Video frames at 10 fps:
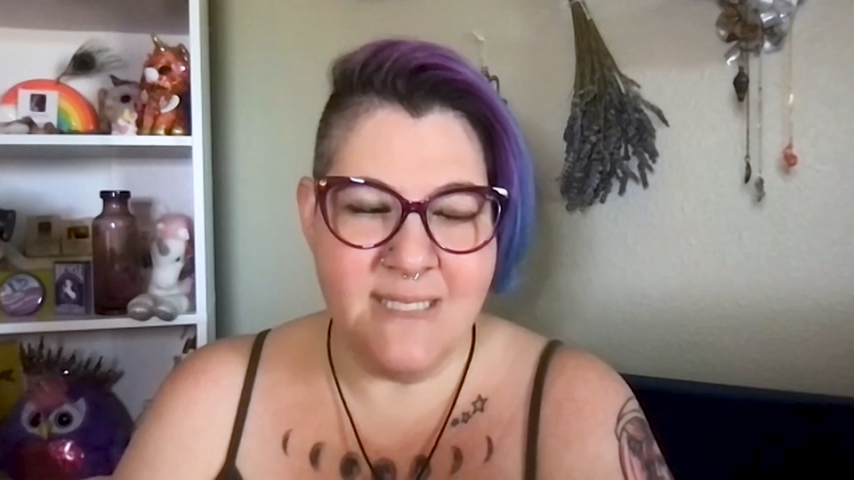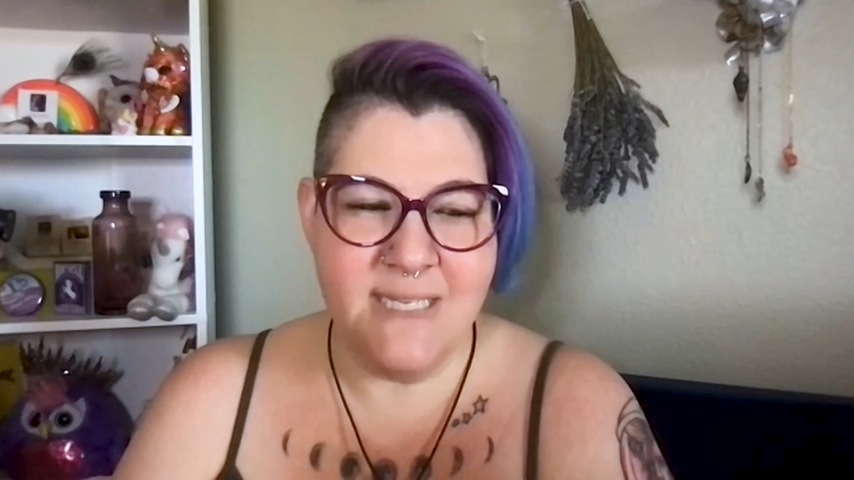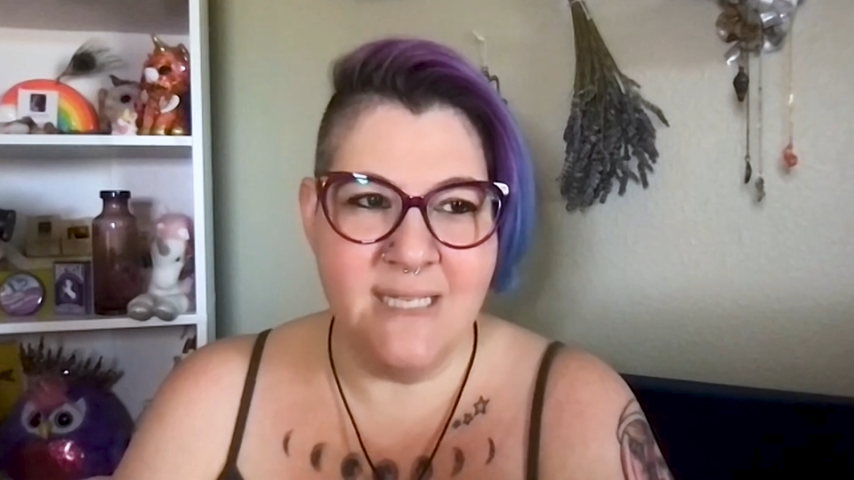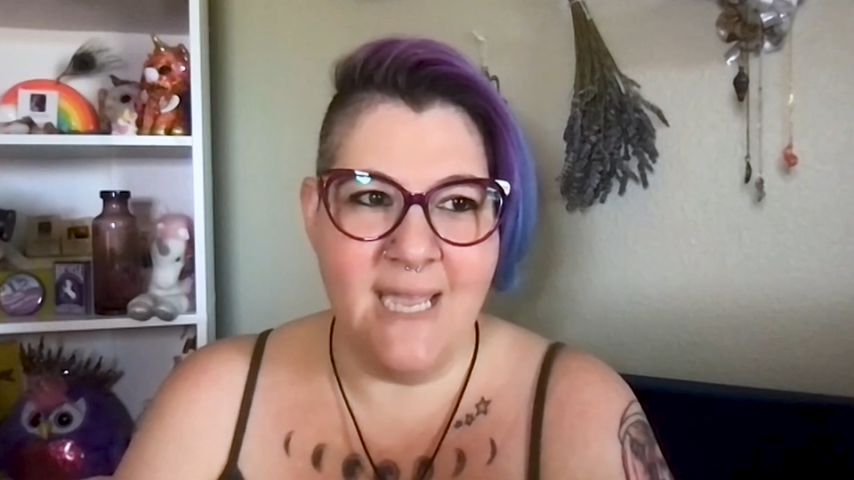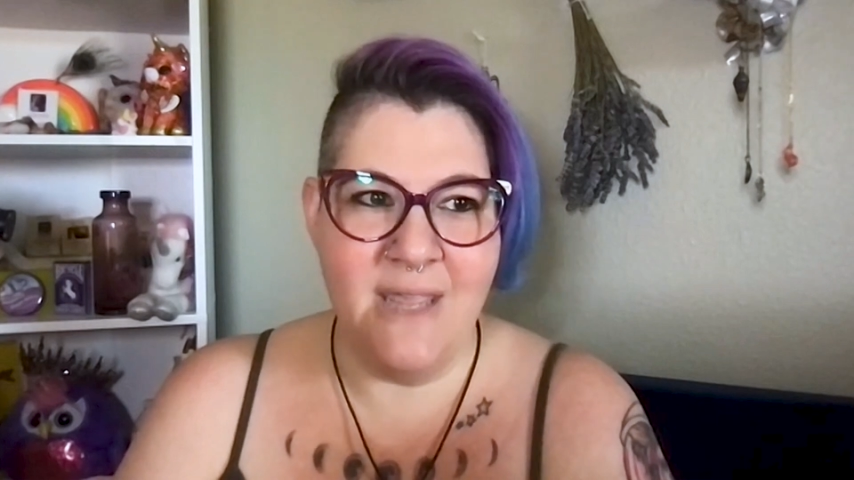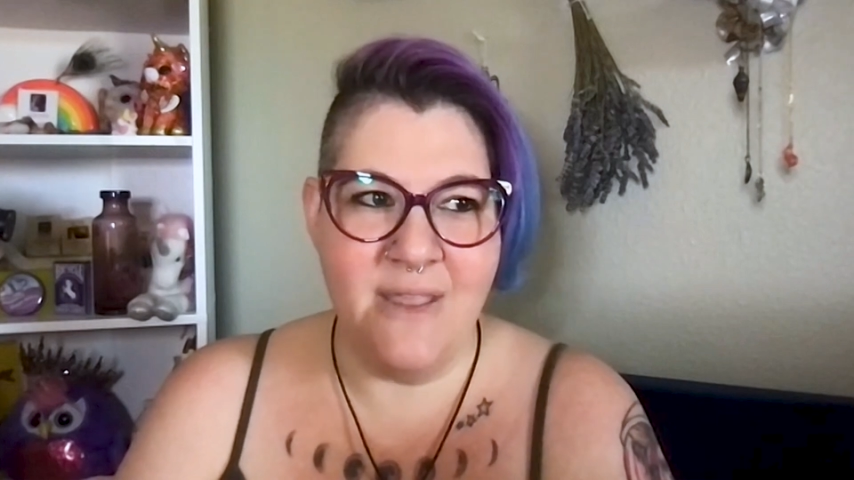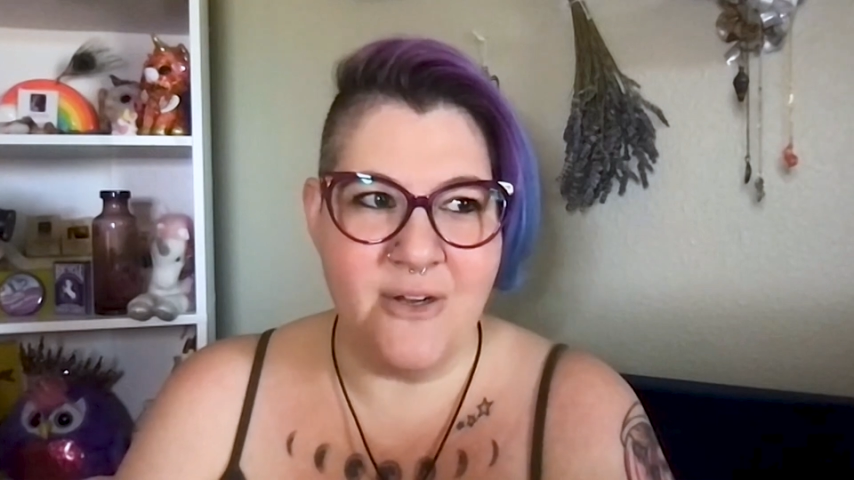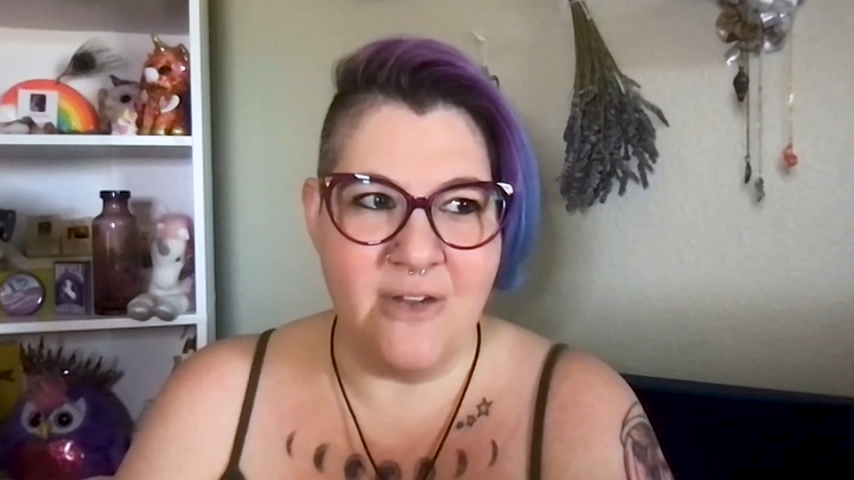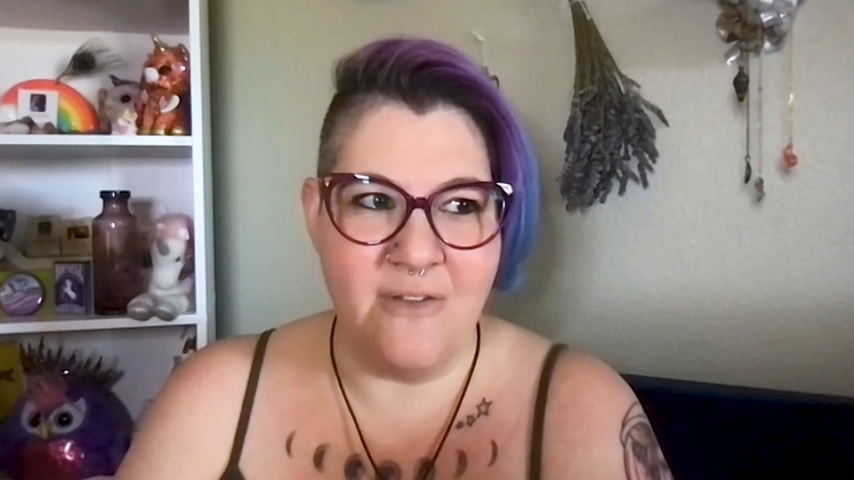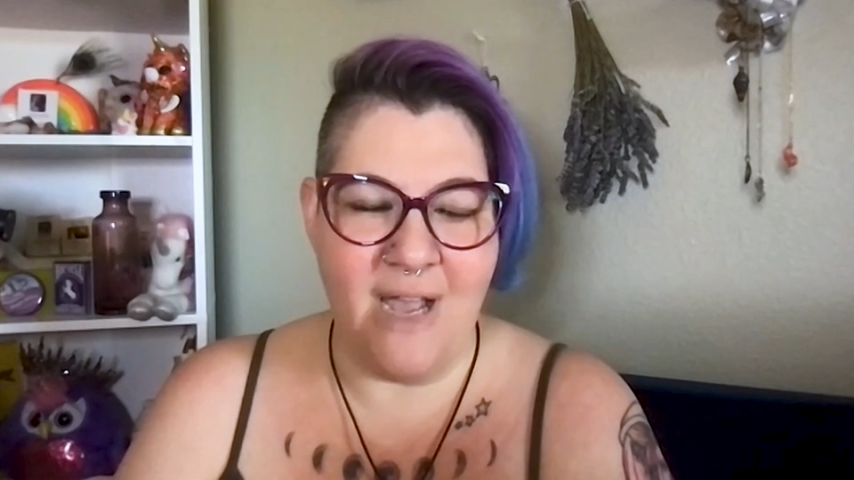until I hit
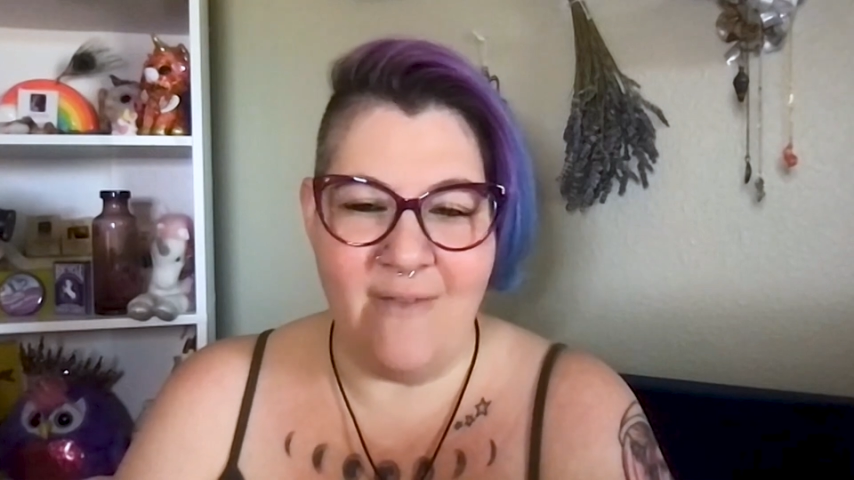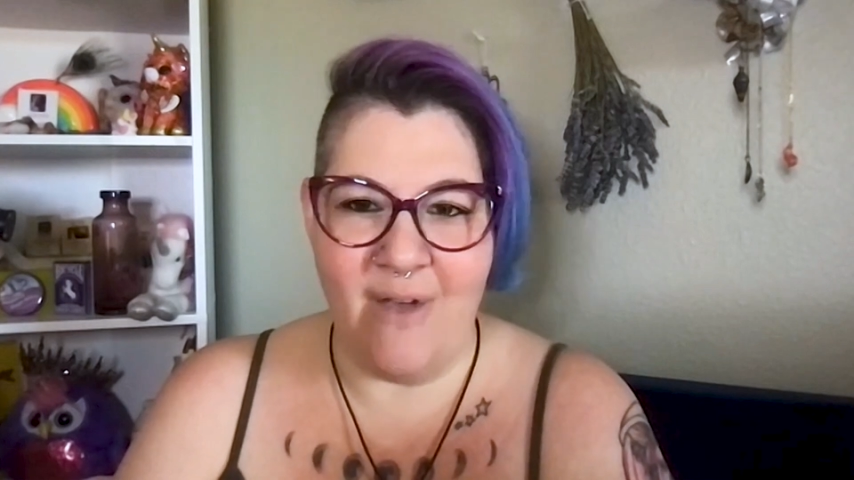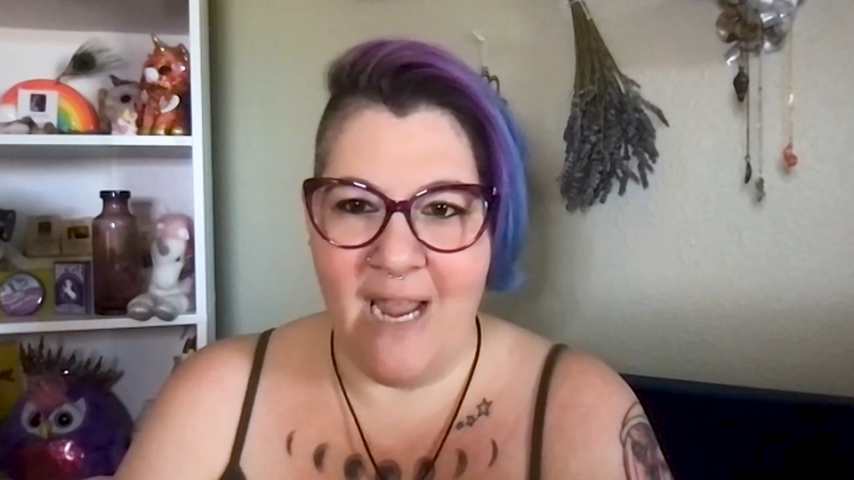35,